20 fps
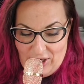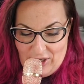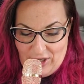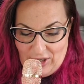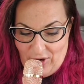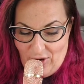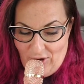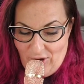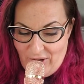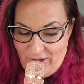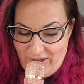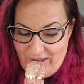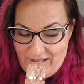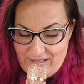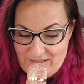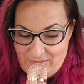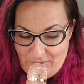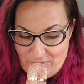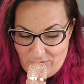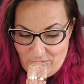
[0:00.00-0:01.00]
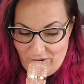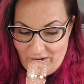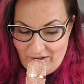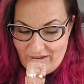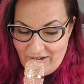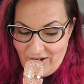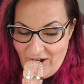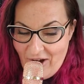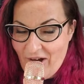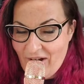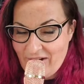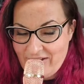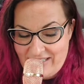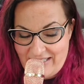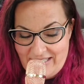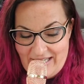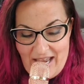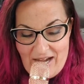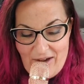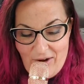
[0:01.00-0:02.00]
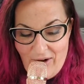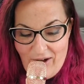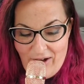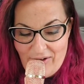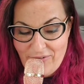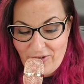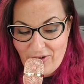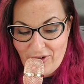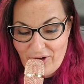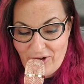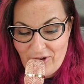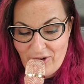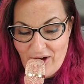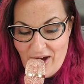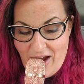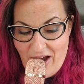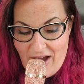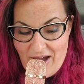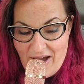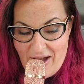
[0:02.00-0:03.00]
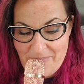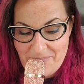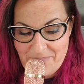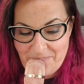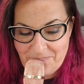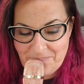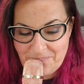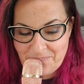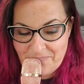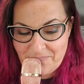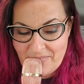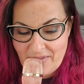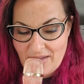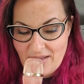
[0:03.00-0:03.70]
Nicola has been working hard to get off her um,